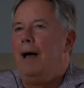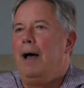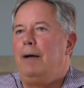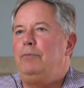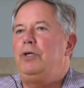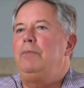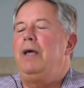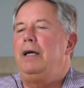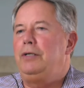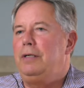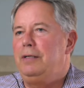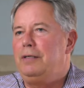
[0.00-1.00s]
I'm Jim
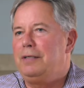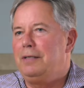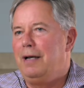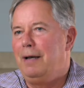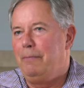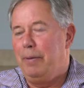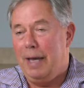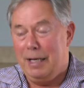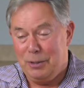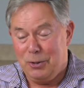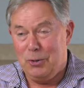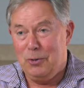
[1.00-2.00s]
Hegedus. I'm
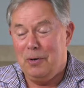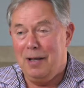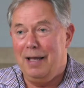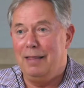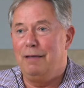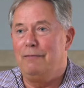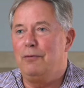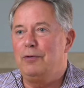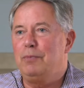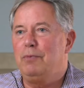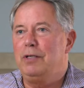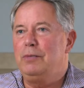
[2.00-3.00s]
pastor at the
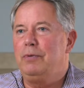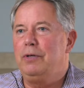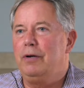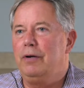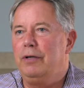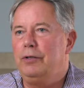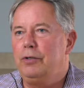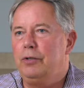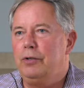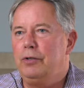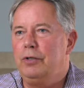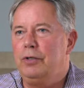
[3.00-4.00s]
First Presbyterian
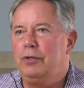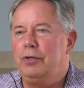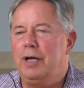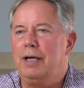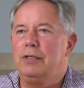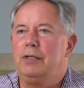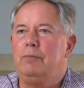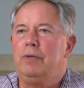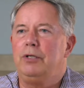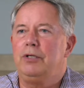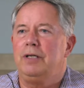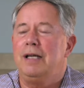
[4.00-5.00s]
Church in Jackson,
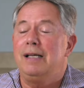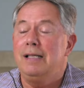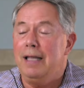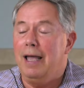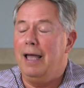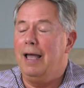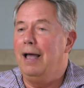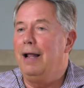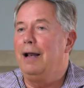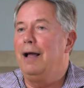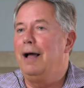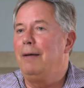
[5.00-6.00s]
Michigan,
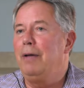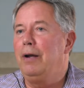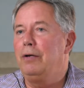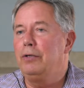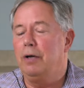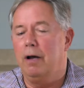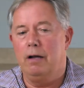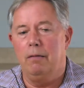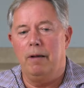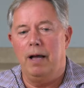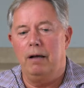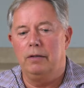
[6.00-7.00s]
and I'm here to talk
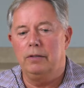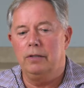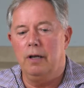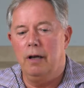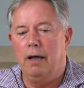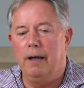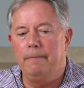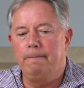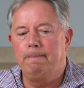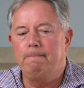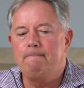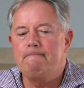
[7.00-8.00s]
about
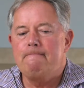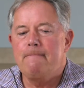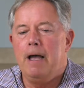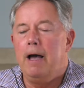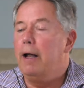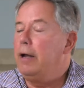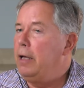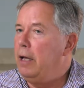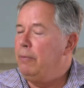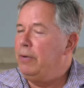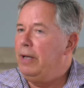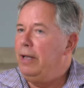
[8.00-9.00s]

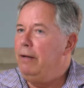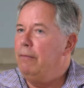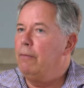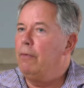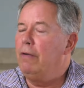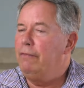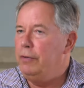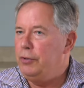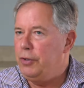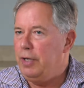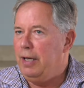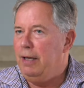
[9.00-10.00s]
unaccompanied
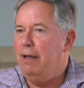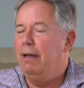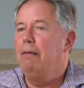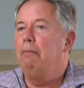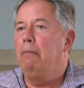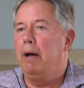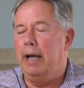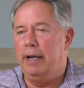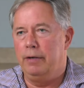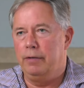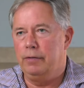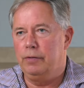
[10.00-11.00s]
refugee
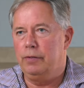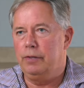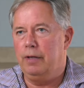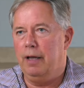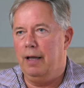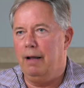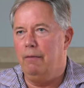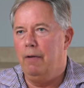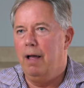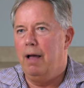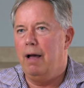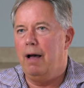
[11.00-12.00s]
minors and
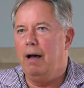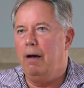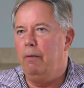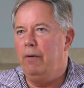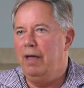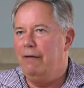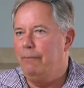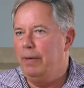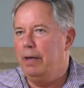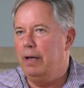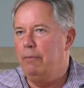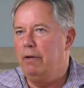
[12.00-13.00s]
how we have
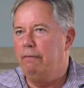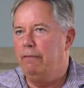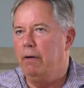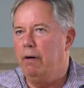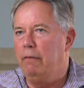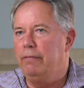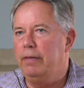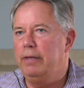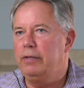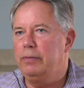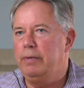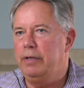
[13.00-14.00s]
become involved in
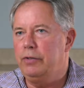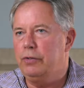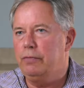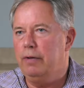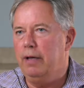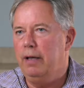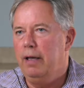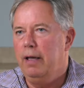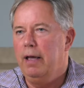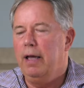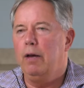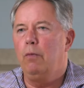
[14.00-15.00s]
this ministry
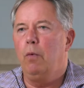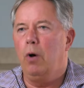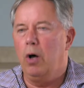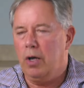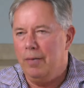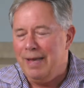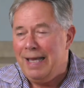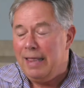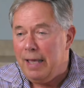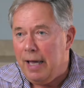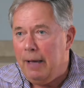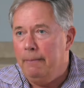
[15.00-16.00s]
in welcoming
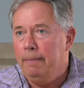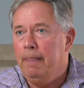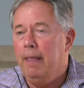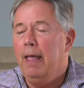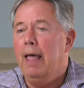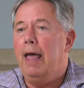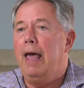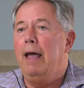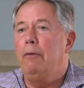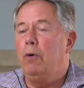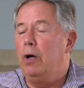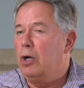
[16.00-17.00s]
them
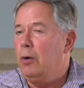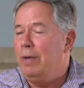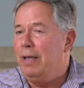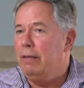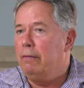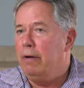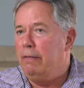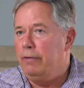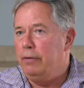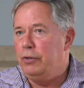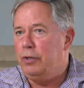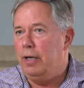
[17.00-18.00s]
and welcoming the
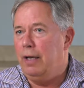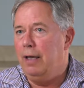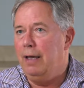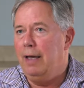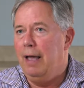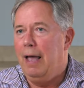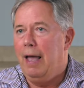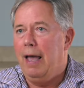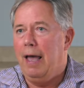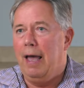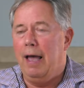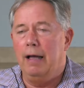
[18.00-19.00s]
refugee
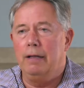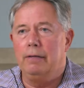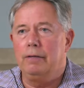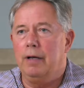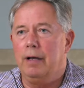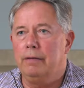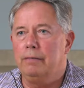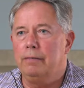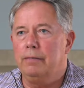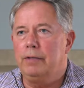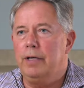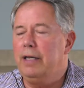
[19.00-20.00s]
and
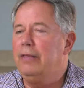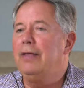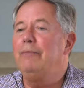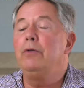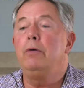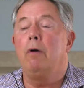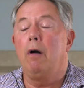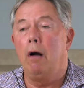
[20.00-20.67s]
taking them to our